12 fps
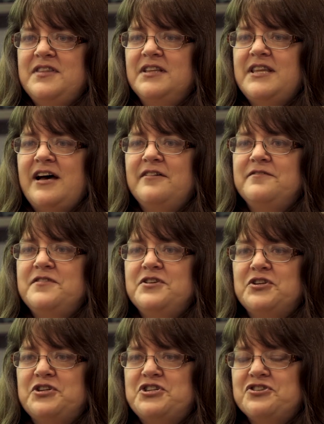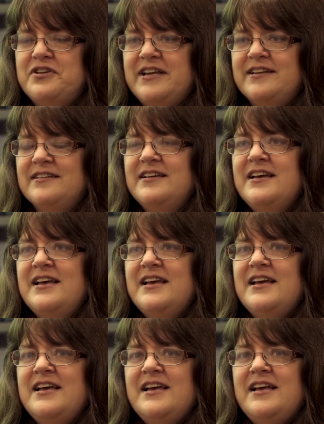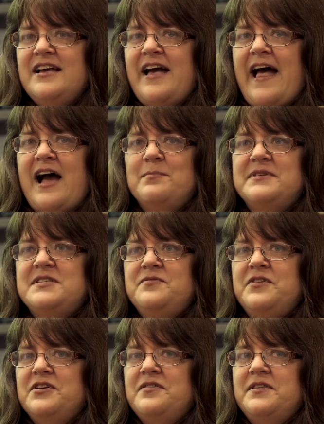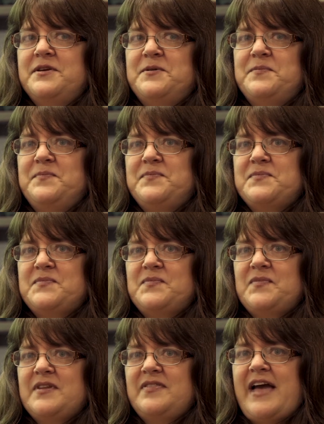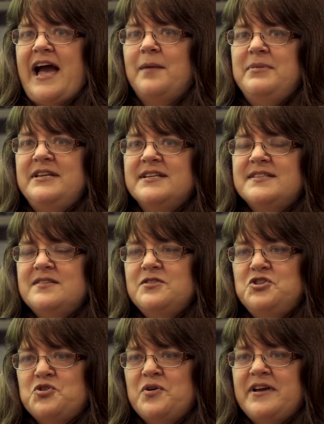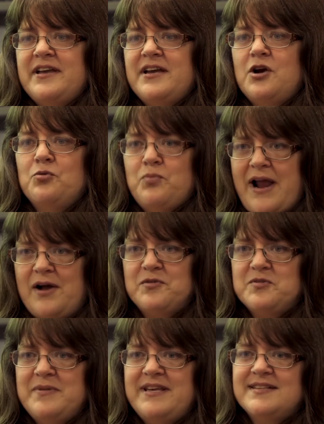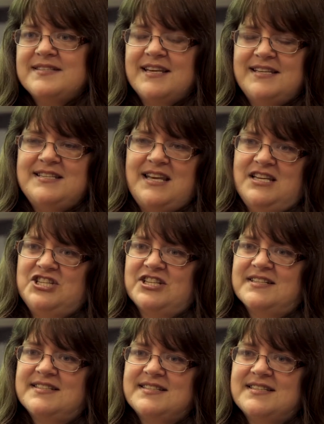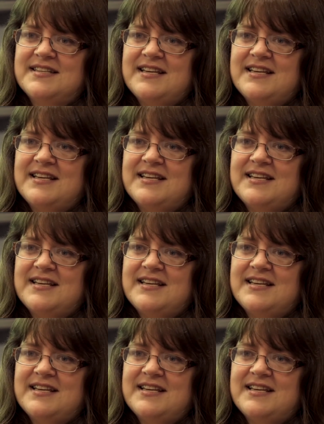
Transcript: The love, the nurturing atmosphere, the happiness and the joy around me is contagious.